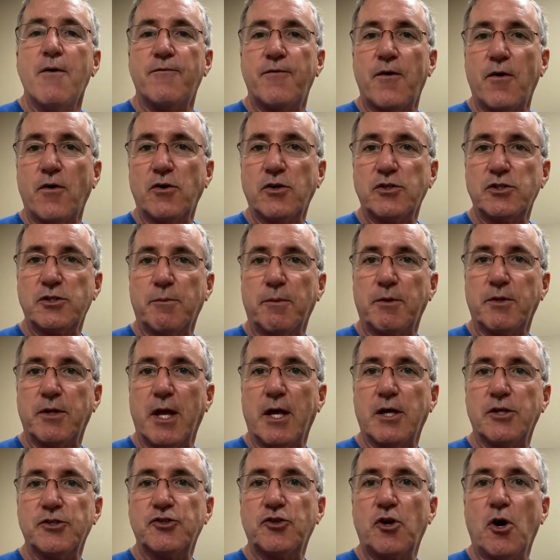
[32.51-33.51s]
focusable
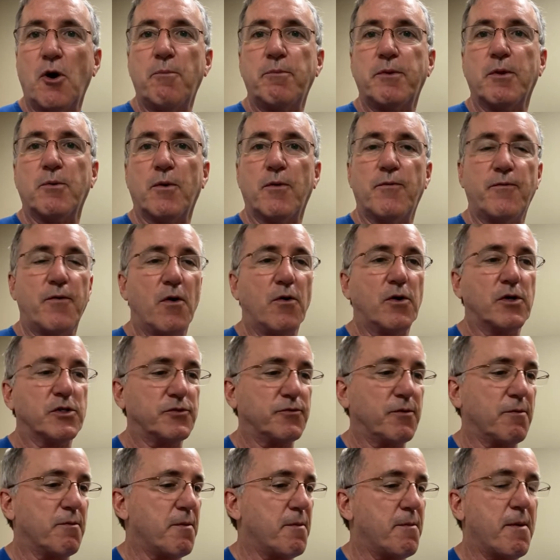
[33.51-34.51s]
telescope that will focus
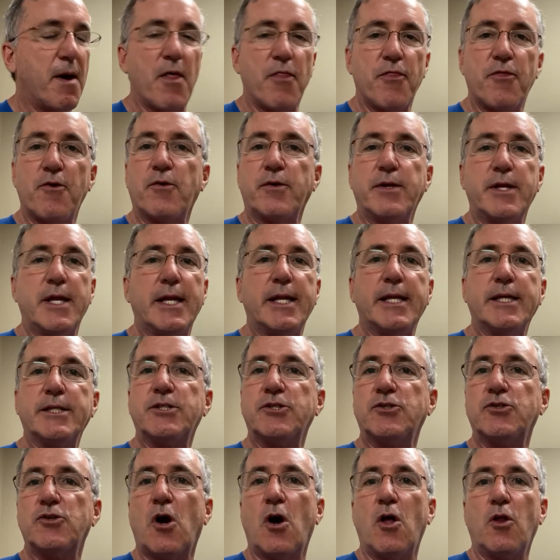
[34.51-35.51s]
from about thirteen
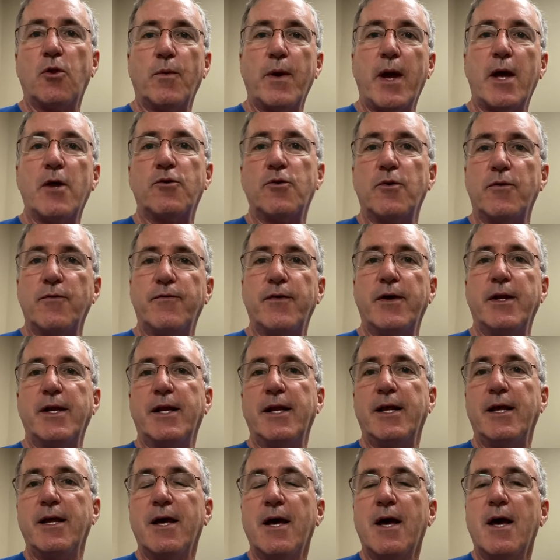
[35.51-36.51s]
inches all the way out to
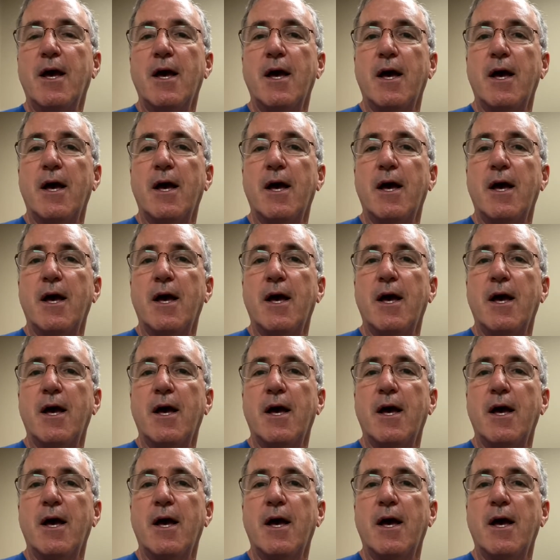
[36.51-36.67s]
infinity.